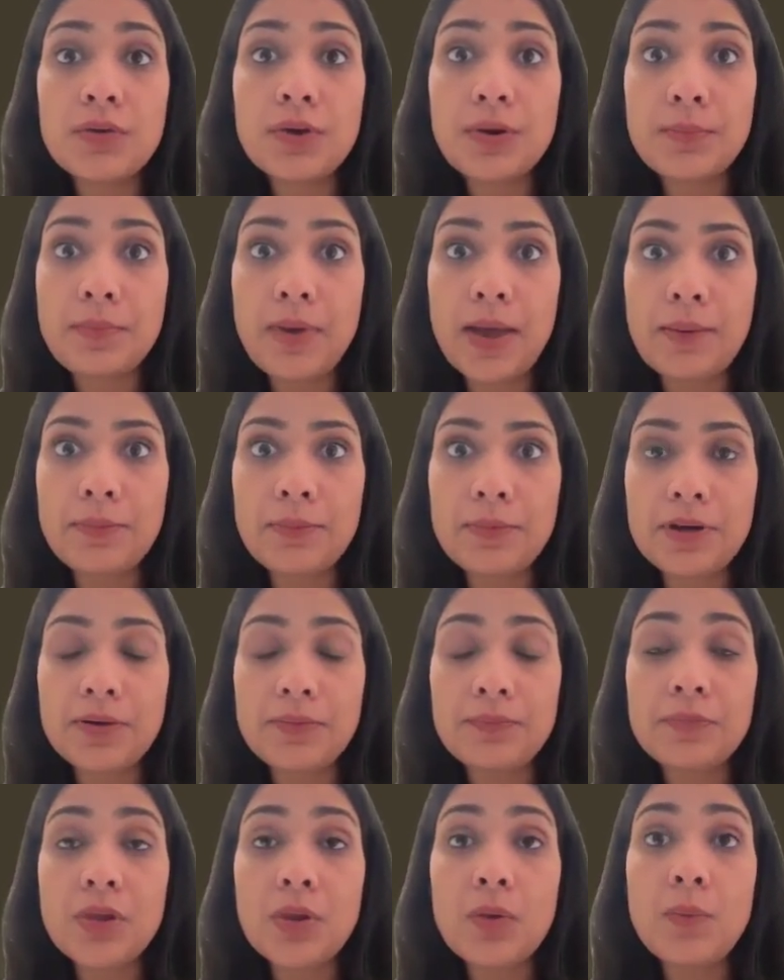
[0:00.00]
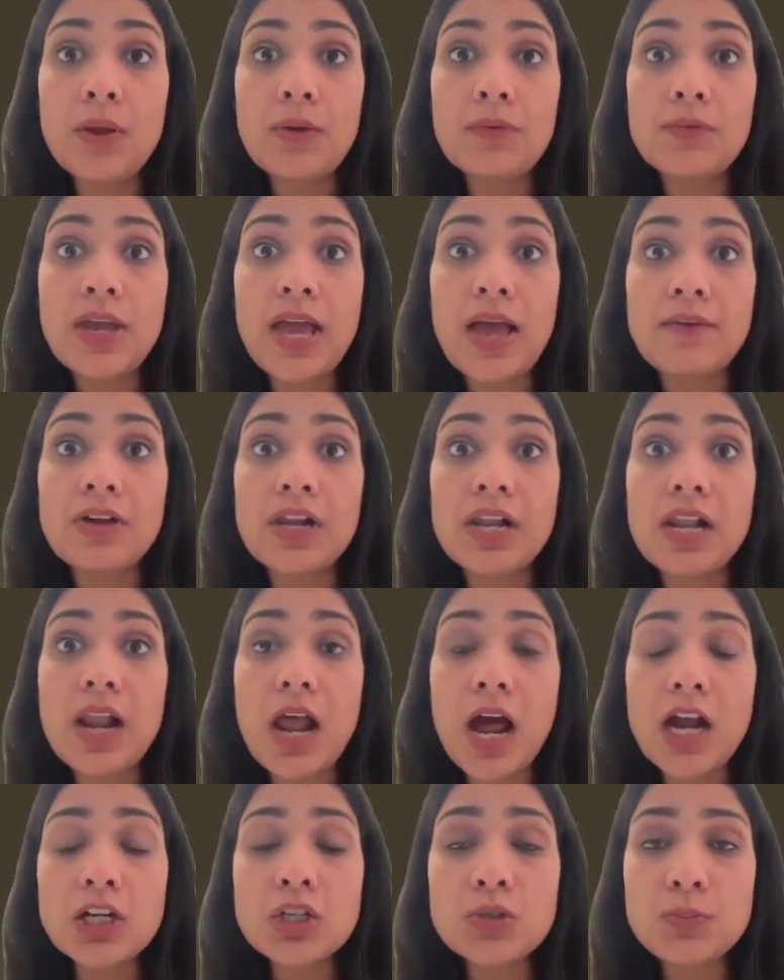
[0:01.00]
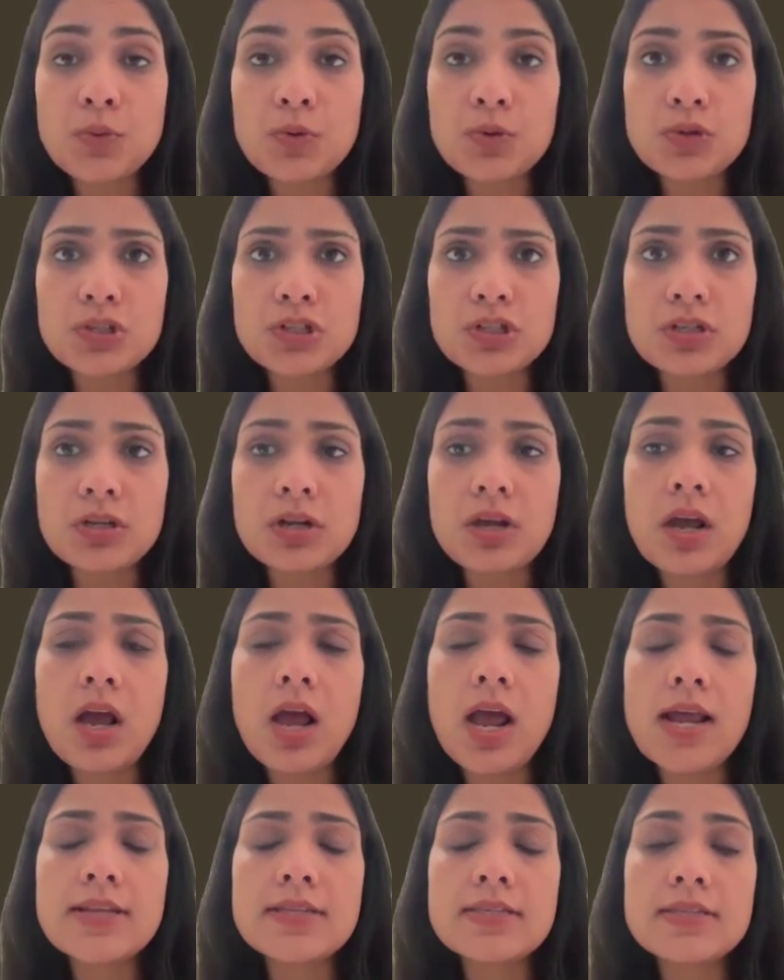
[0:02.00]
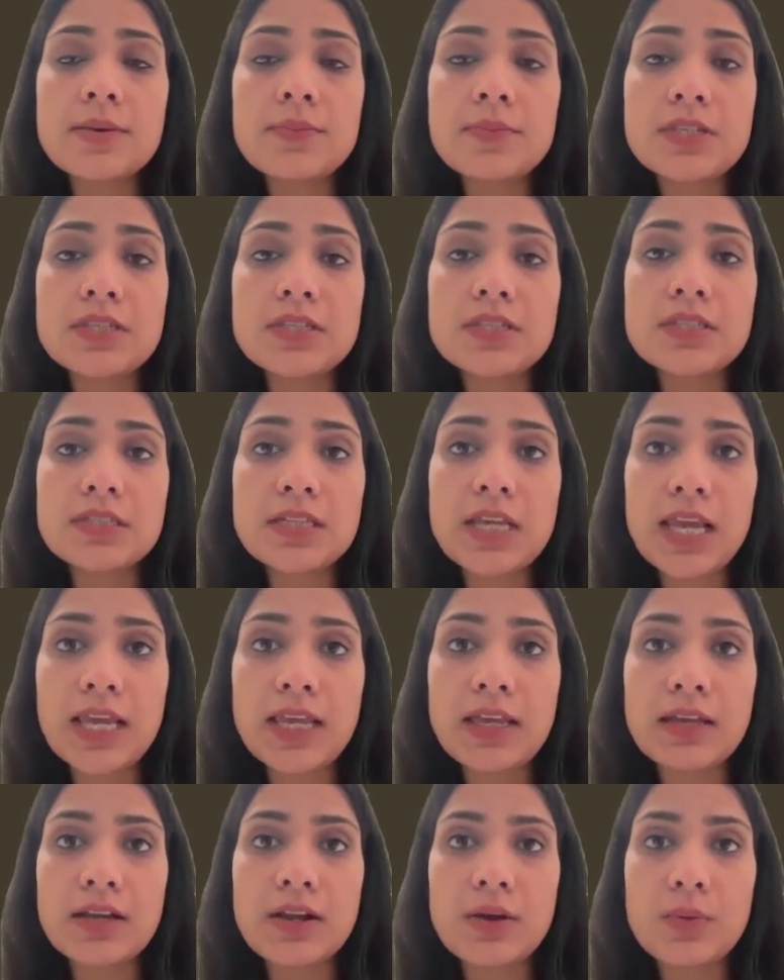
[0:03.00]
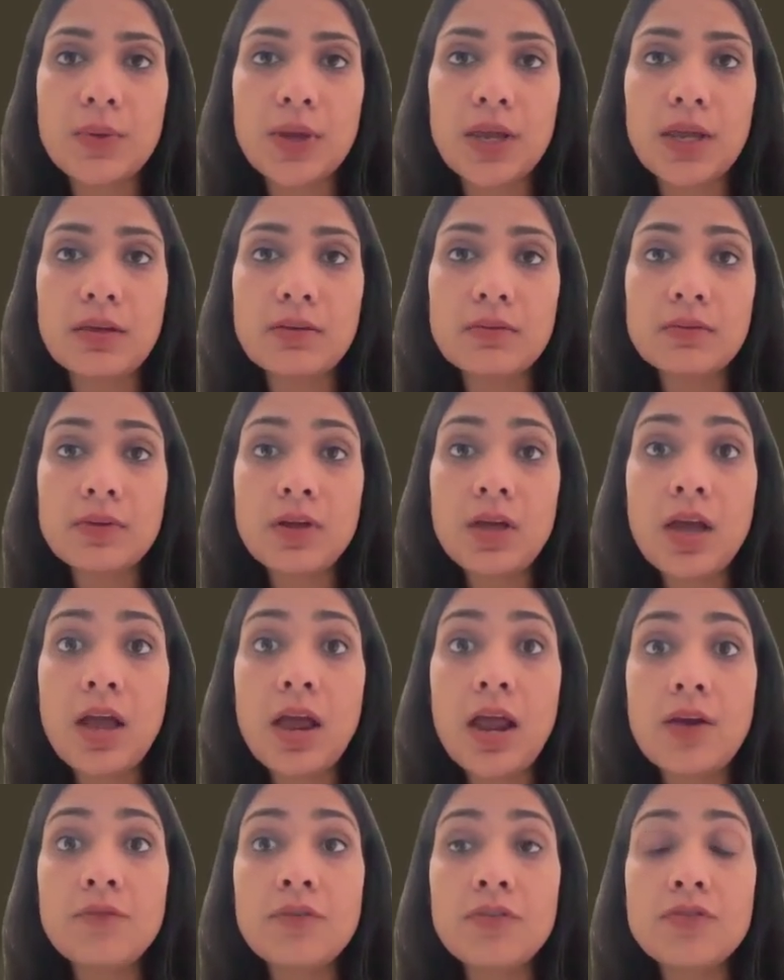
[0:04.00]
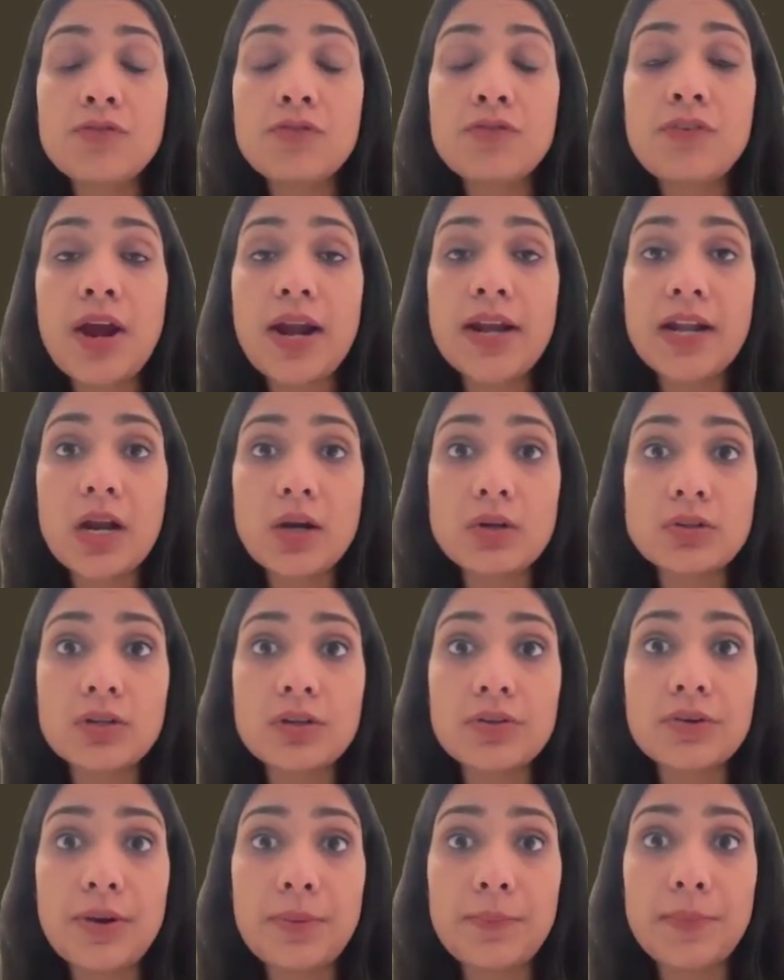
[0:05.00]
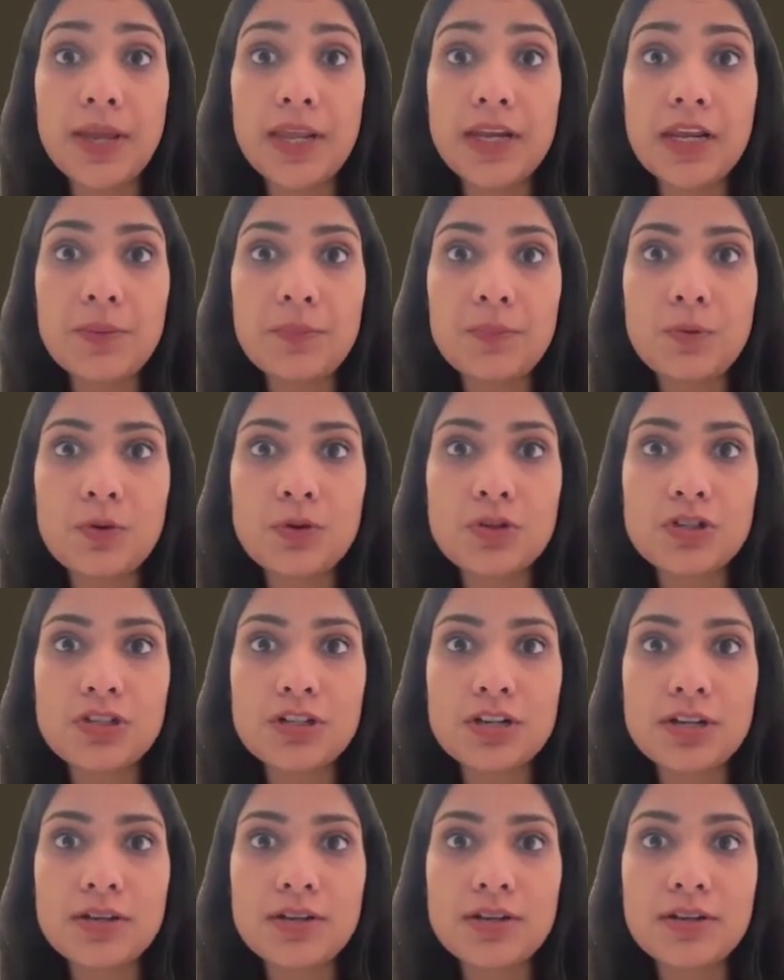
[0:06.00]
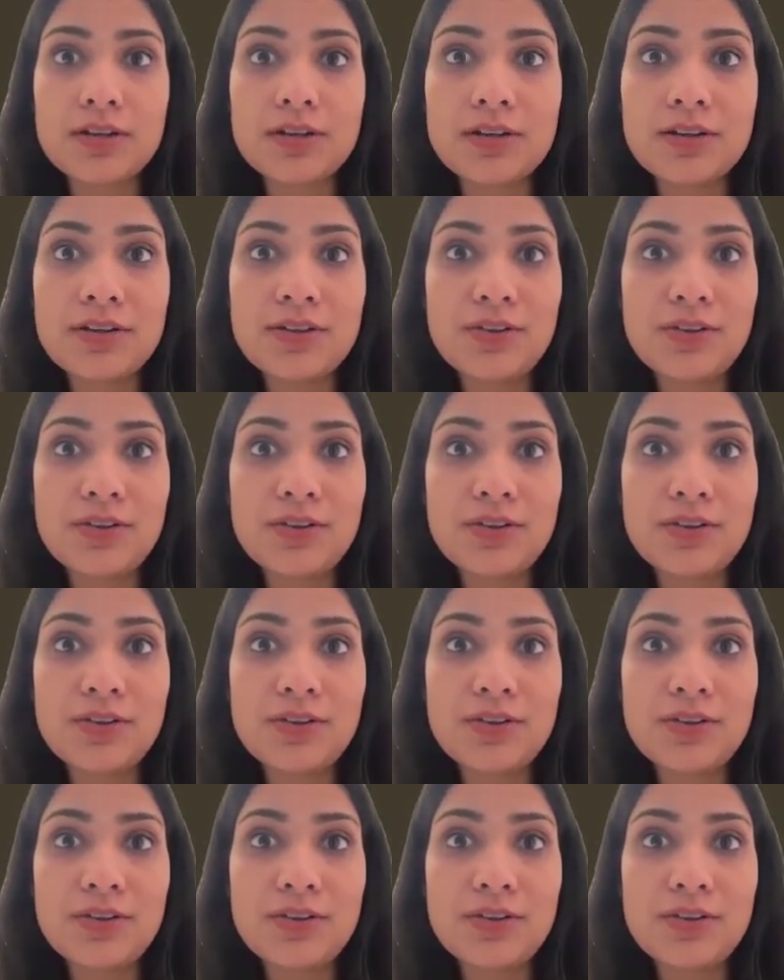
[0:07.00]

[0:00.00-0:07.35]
Remember, when we have a large portion and some is taken away and we have to find out the remaining portion,